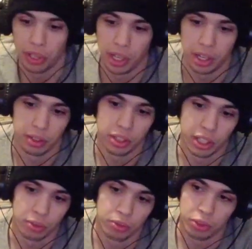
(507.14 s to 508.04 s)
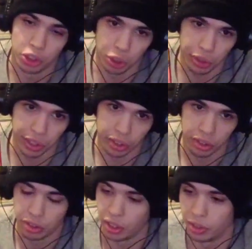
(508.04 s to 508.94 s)
with you know, Junior,
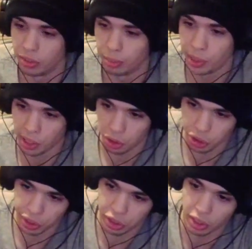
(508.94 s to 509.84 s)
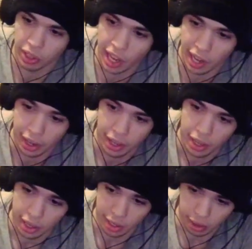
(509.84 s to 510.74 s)
so Piccolo Junior. So I
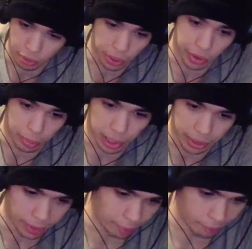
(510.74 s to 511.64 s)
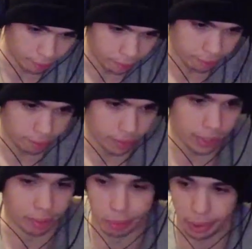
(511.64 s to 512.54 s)
don't know nothing about that. I
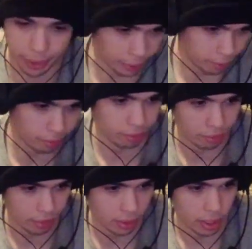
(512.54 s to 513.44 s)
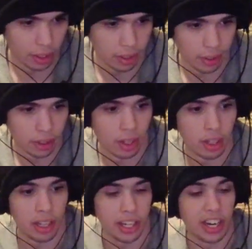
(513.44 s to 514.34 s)
ain't even played it.
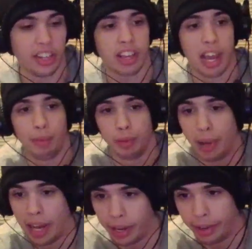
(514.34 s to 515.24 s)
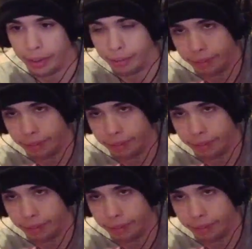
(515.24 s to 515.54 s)
And now this game is bad egg.